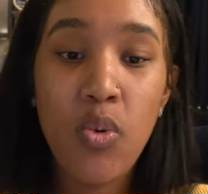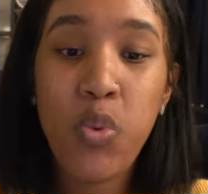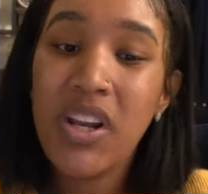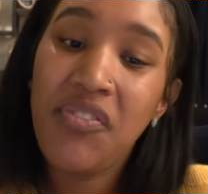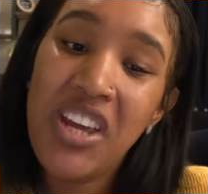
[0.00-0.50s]

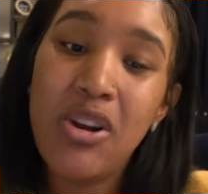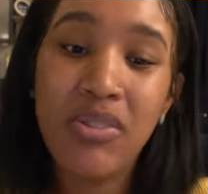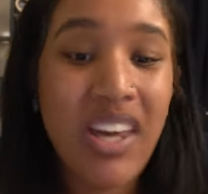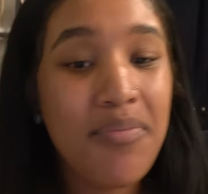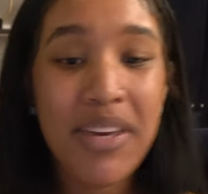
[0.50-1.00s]
What if he
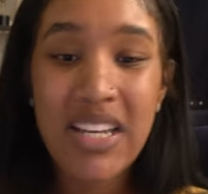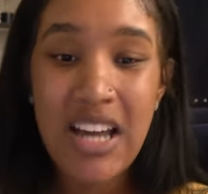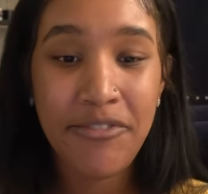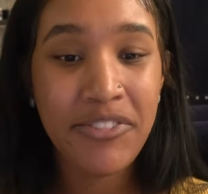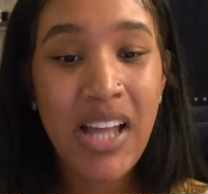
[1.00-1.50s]
don't give me
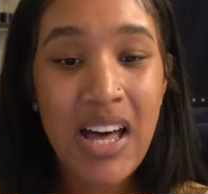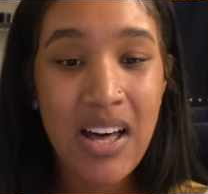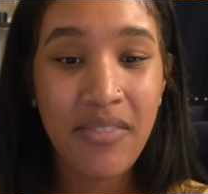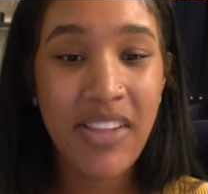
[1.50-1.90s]
enough love?